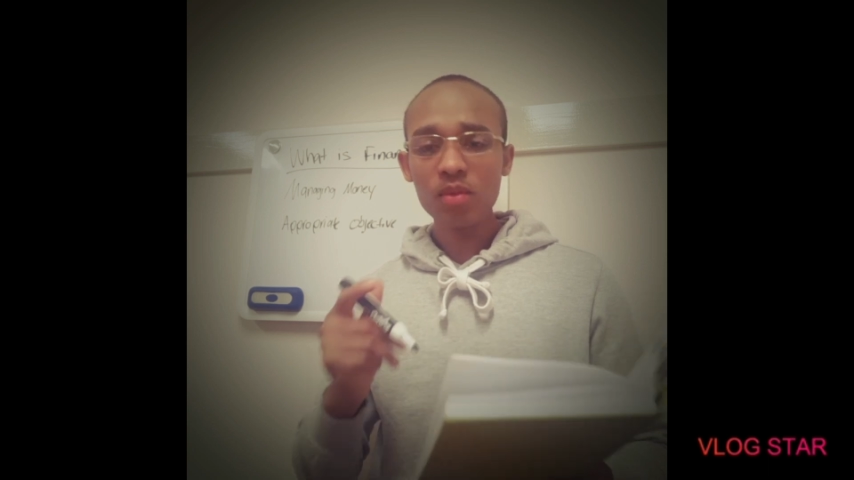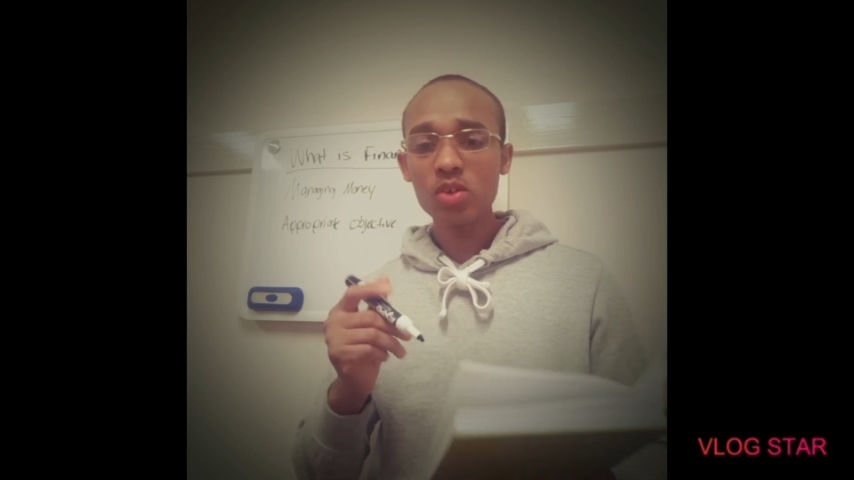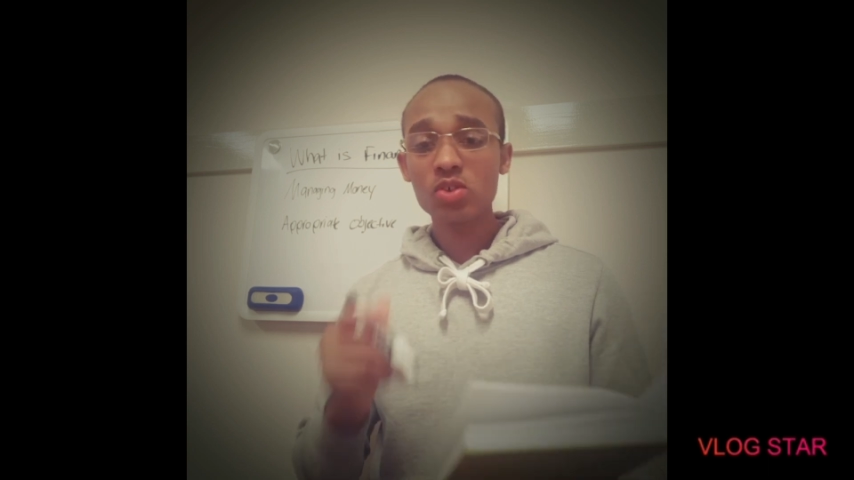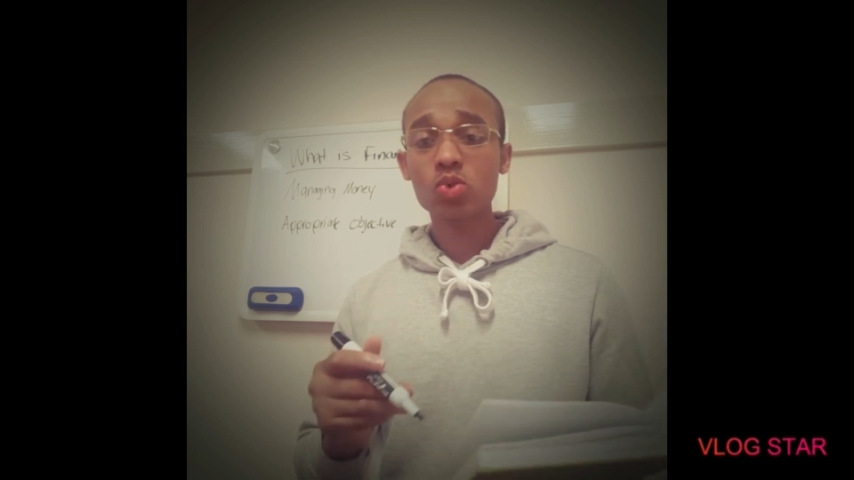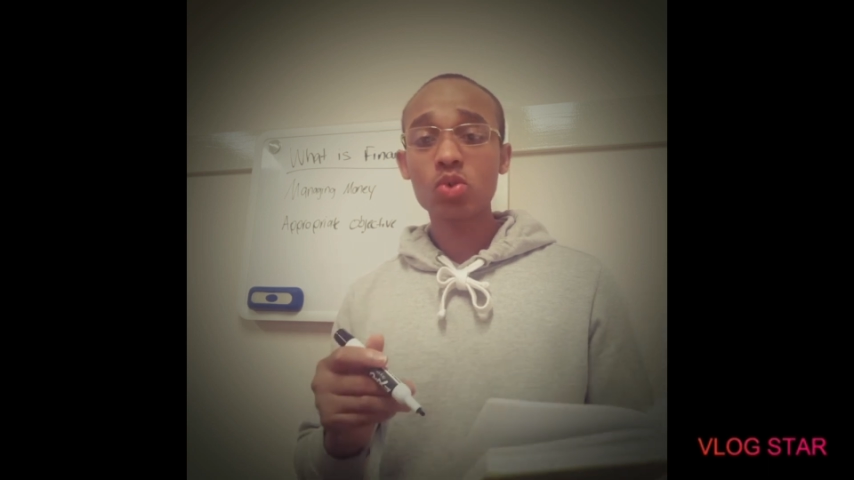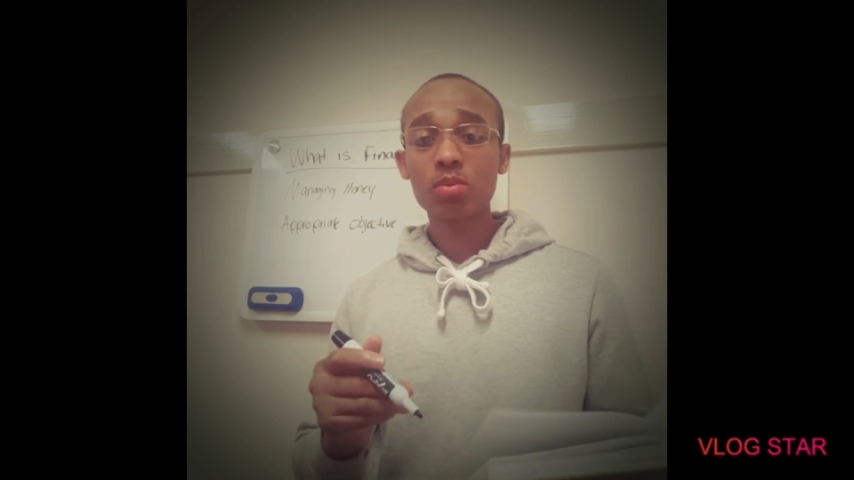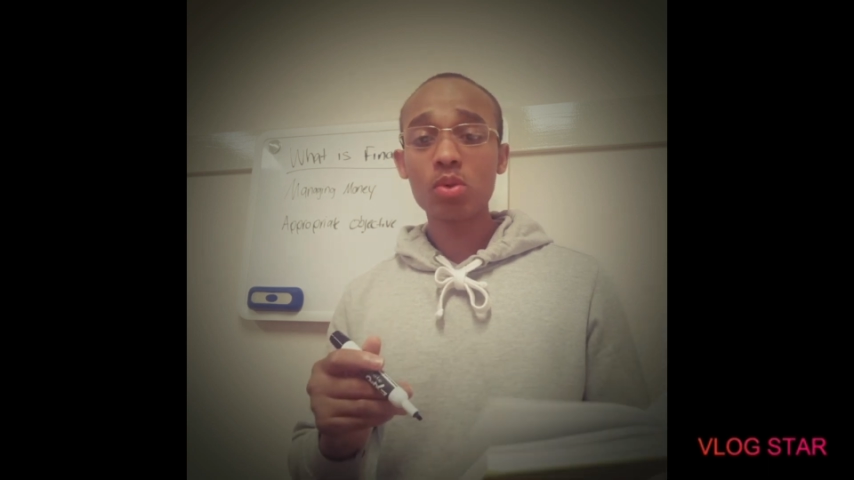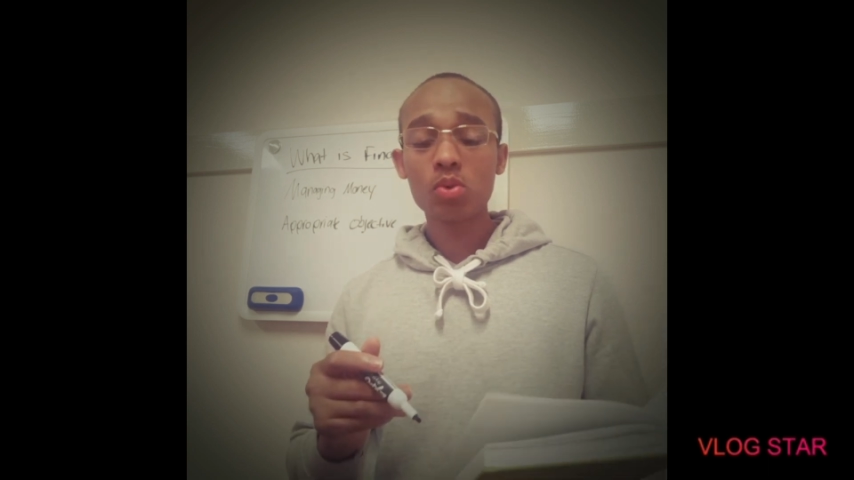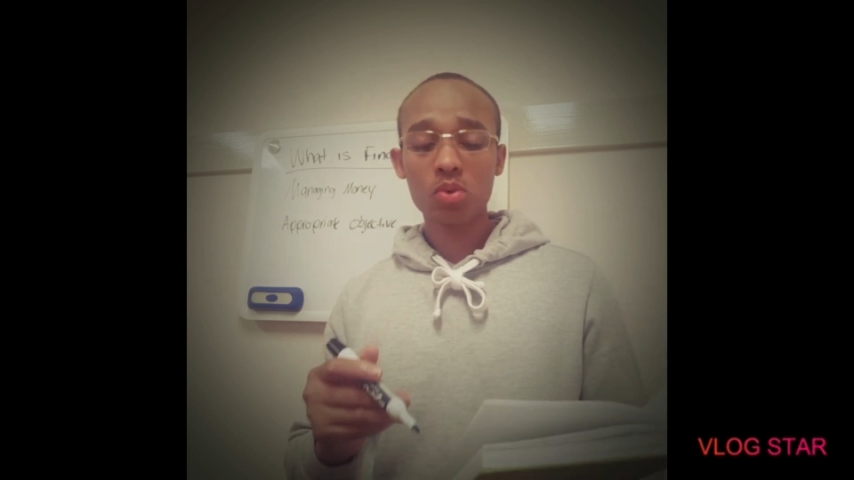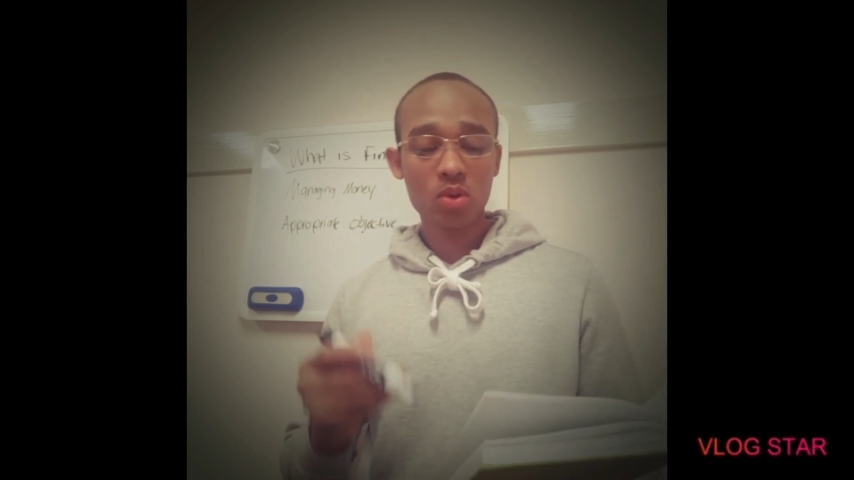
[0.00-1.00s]

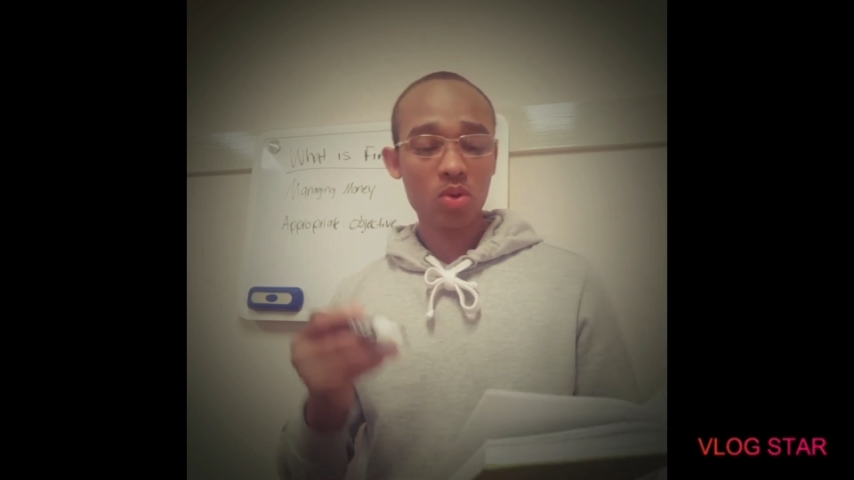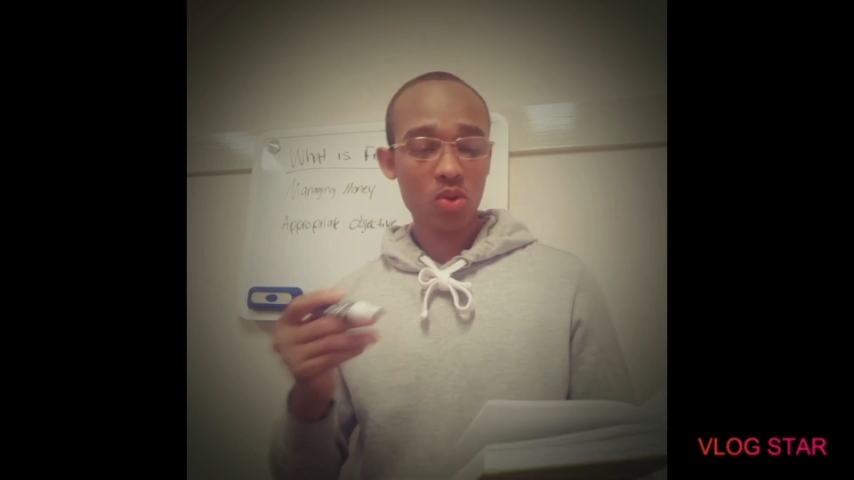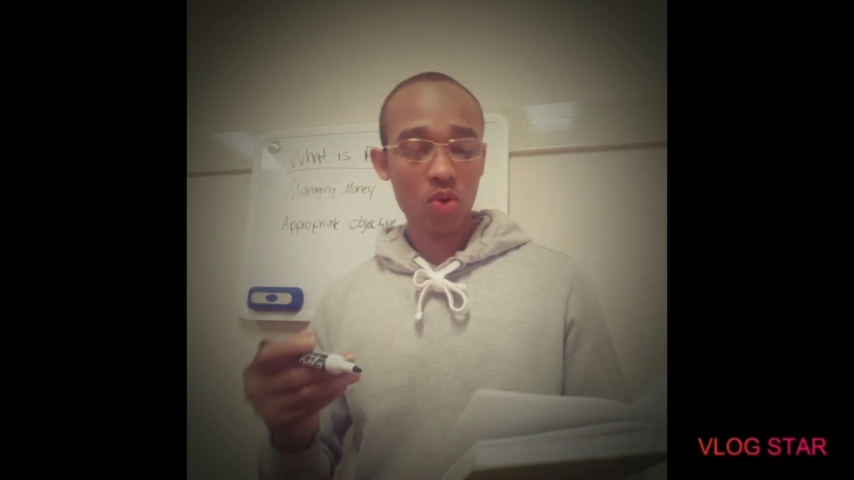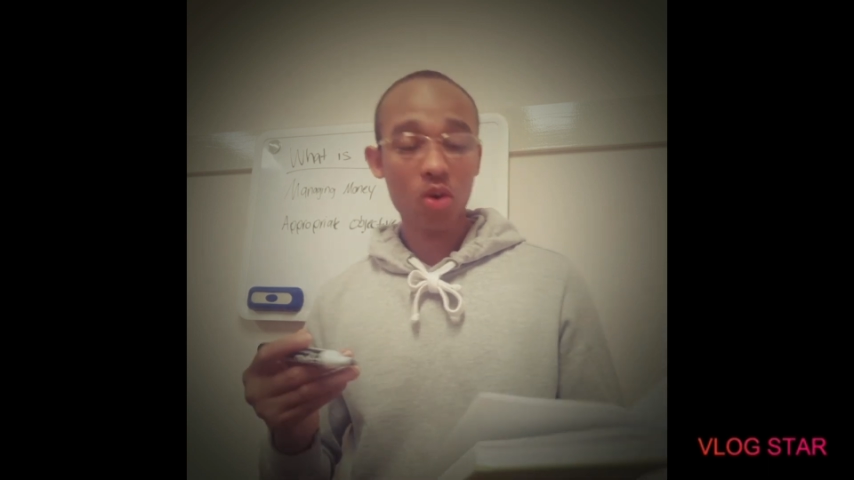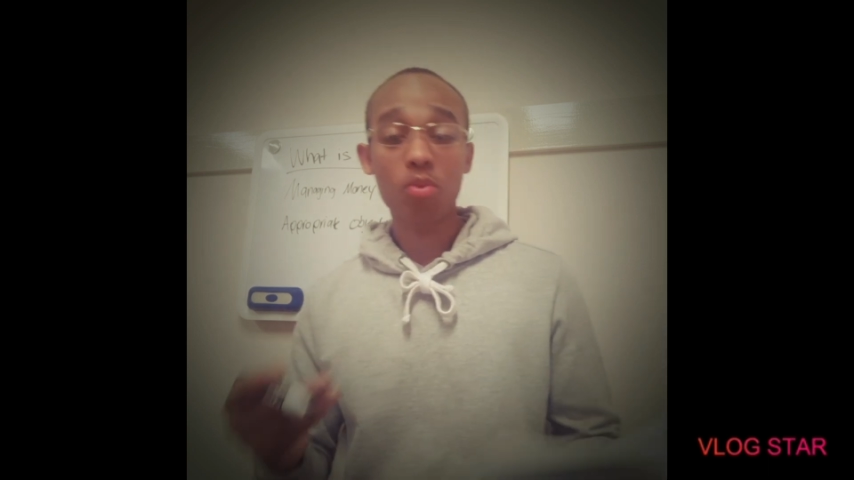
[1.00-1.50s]
Suitable or